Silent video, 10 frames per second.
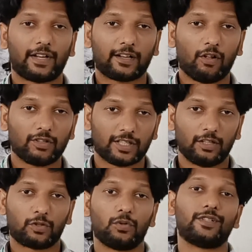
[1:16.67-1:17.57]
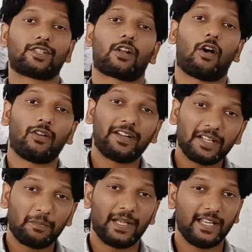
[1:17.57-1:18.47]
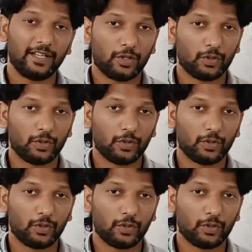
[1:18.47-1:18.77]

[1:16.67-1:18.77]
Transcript: technological tools are already being